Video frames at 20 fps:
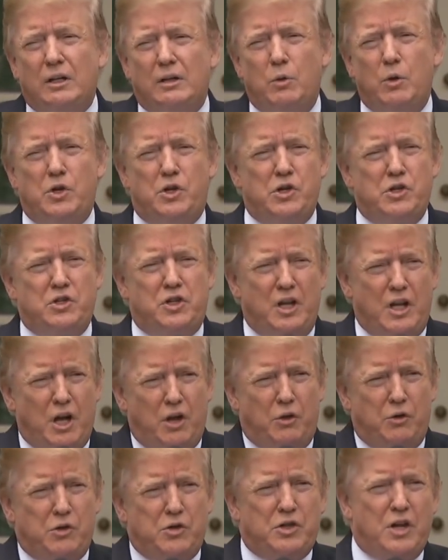which is the
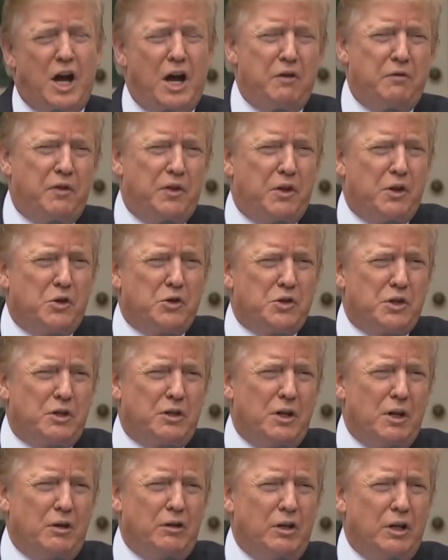other side, for those that
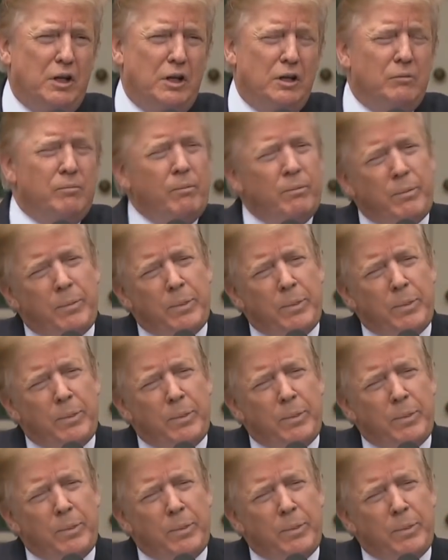don't know.